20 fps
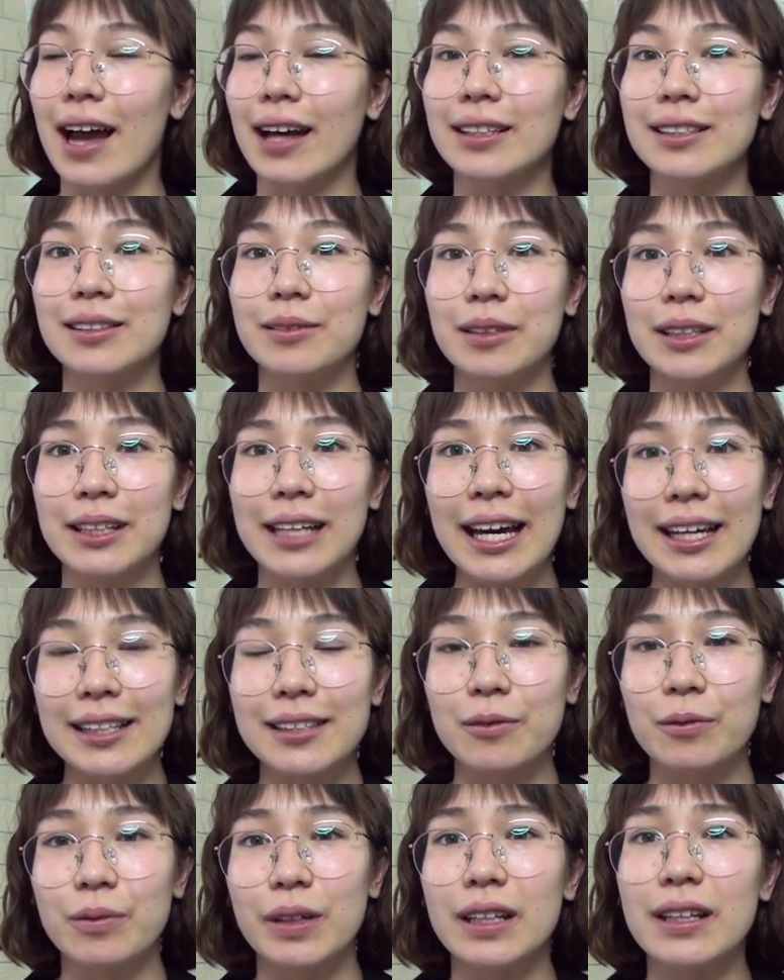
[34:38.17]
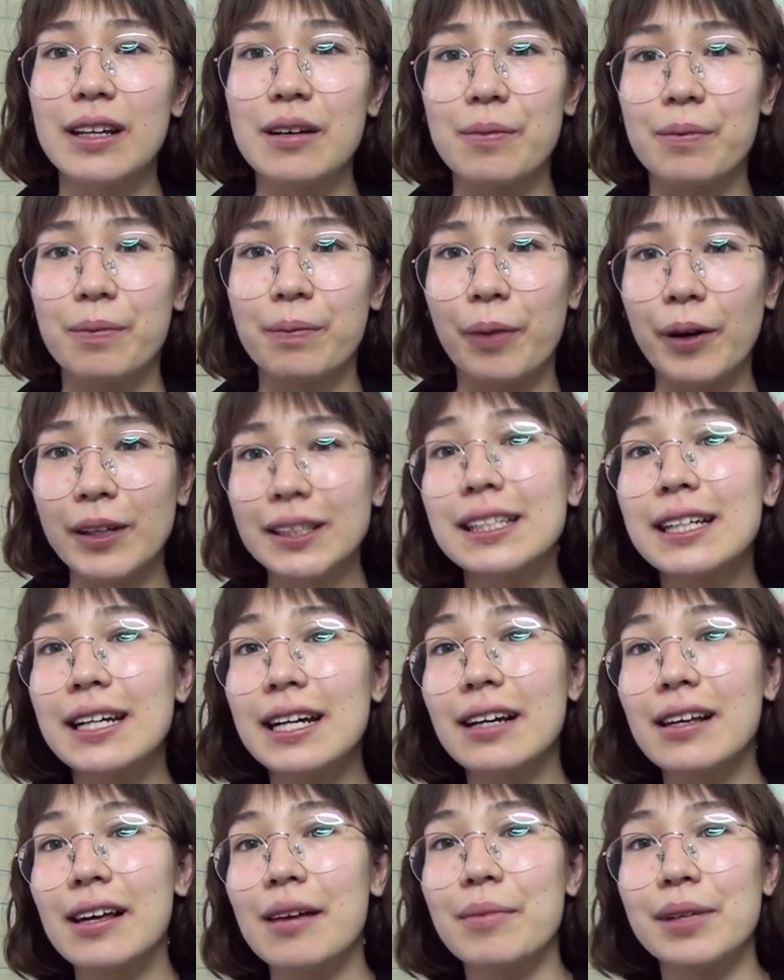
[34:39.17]
And yet when they're
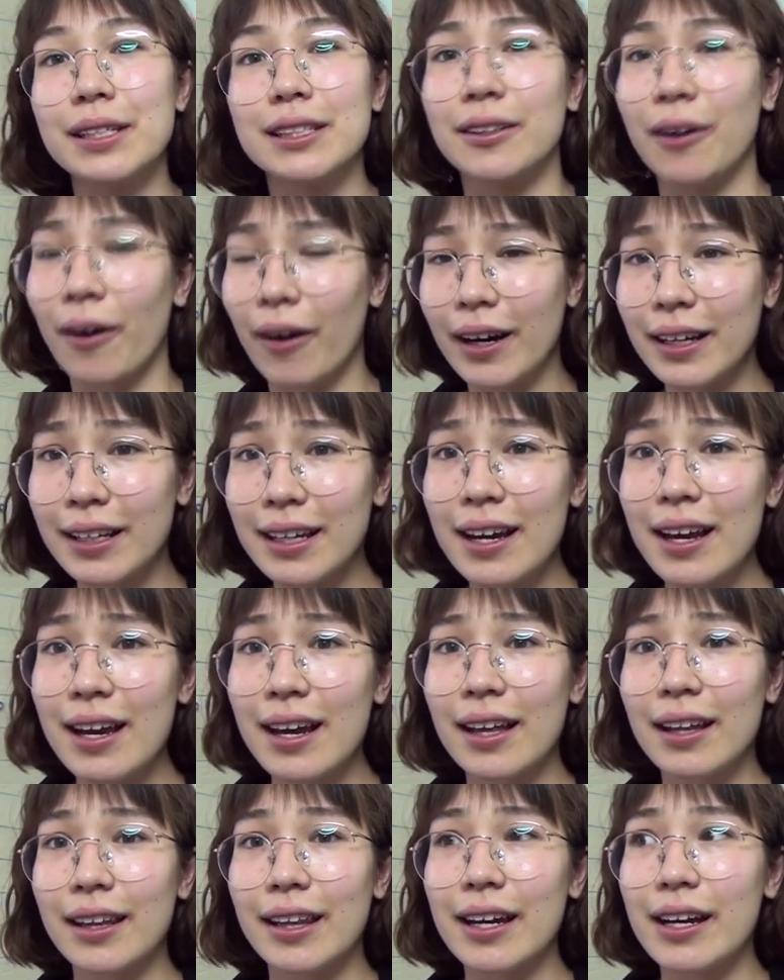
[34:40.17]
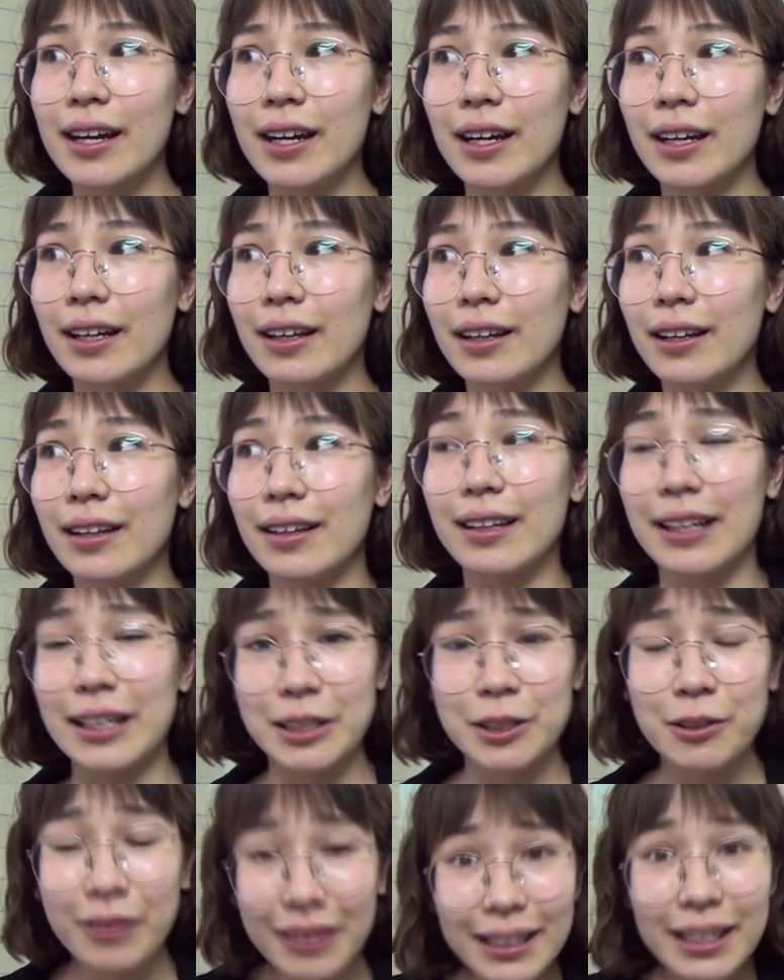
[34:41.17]
positing him as god, they
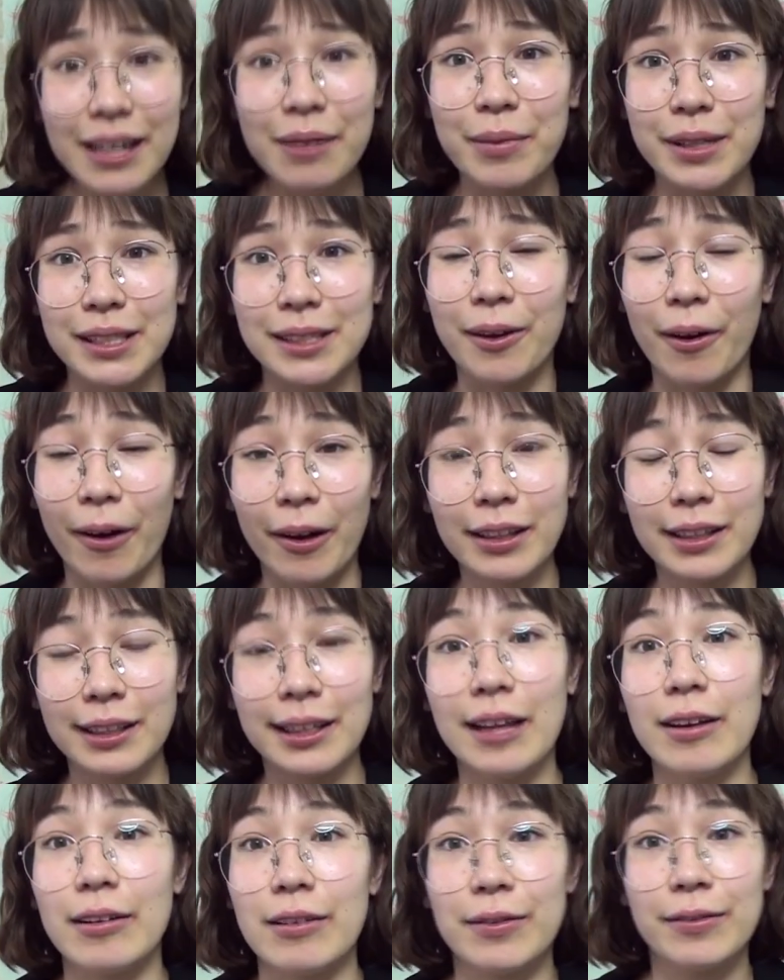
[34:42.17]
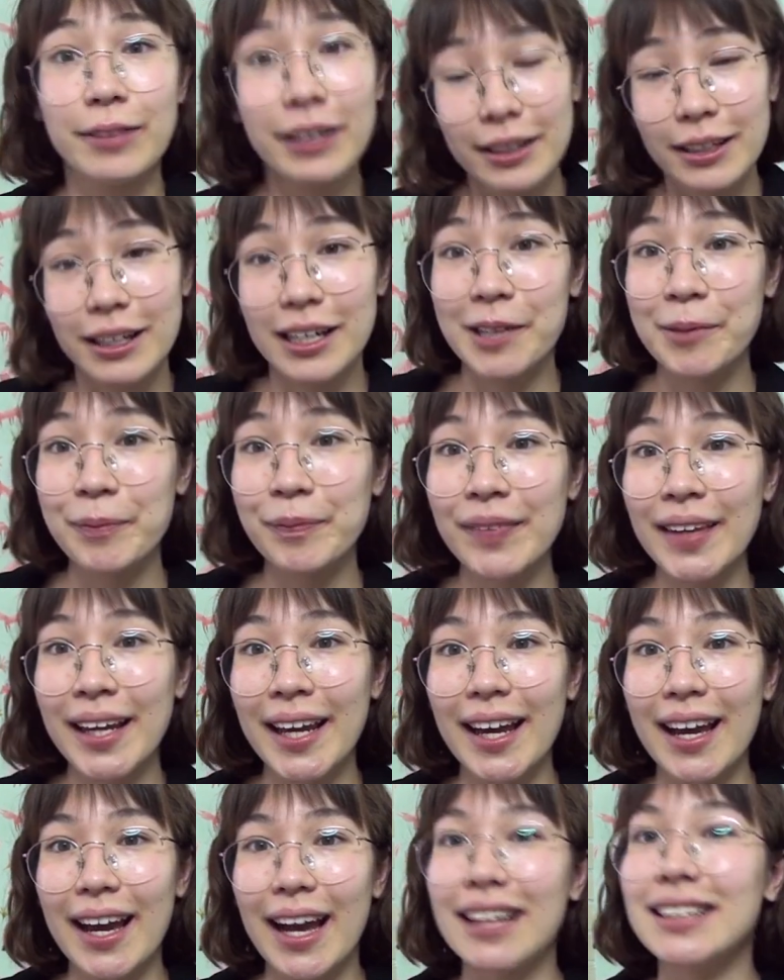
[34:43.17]
treat him as god, they revere him,
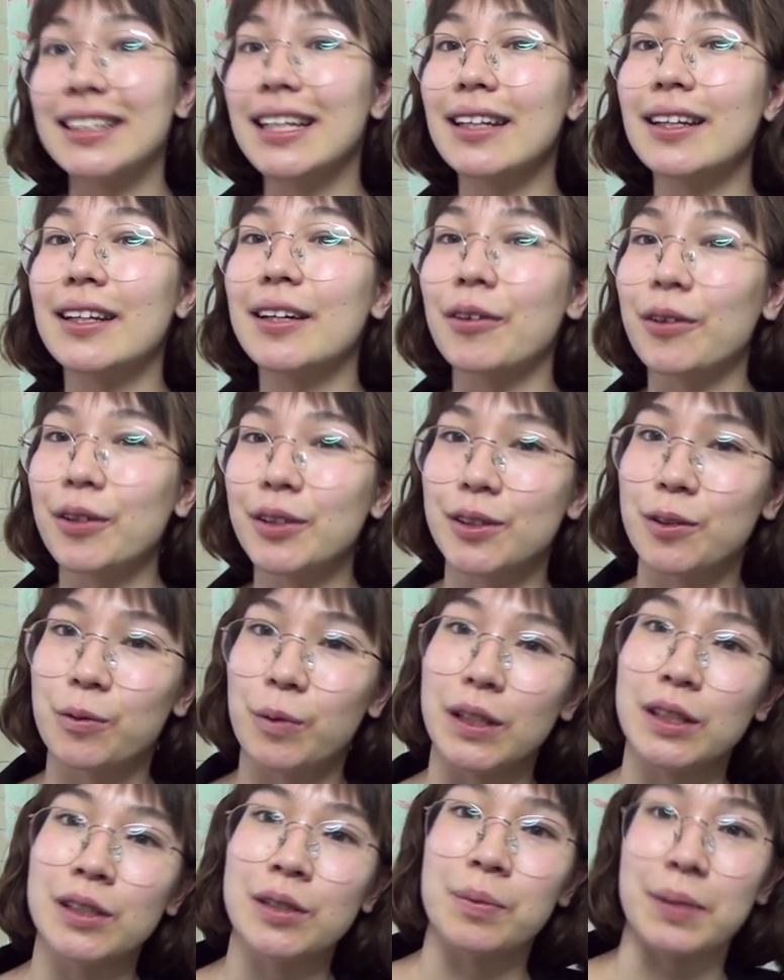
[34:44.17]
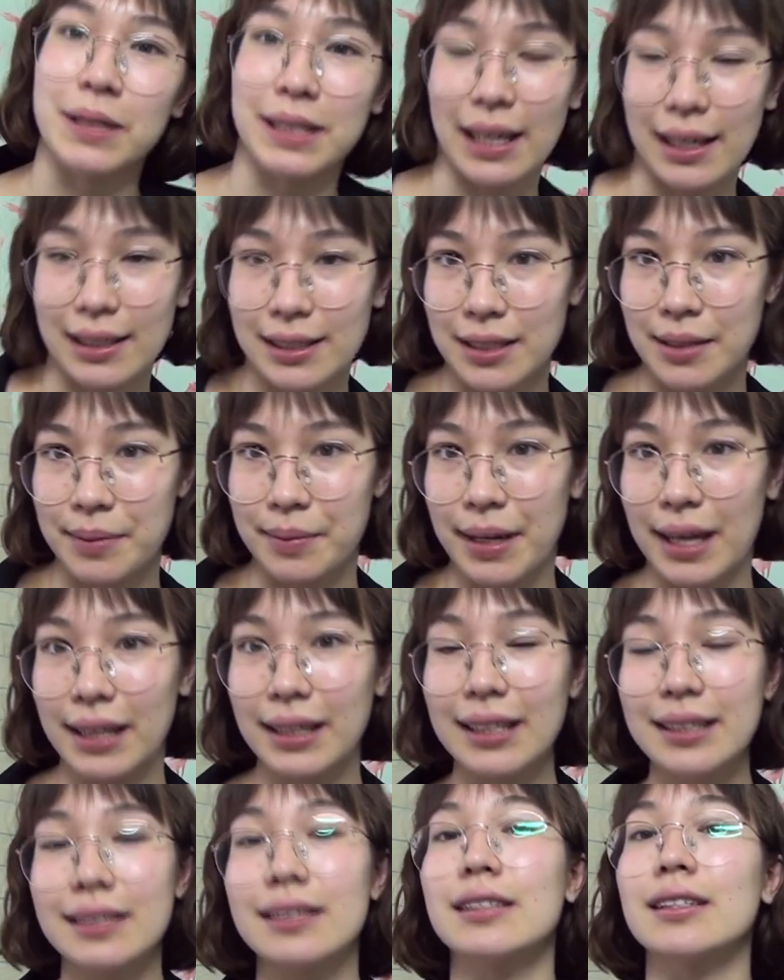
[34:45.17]
and yet they also want to possess him,
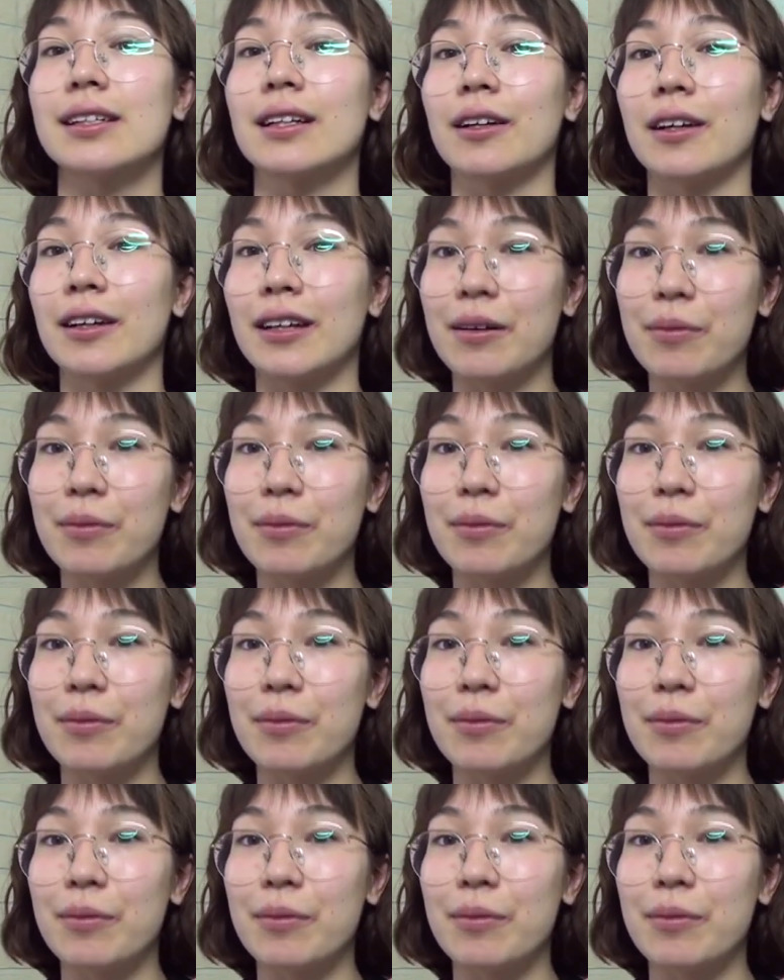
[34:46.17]
and this is an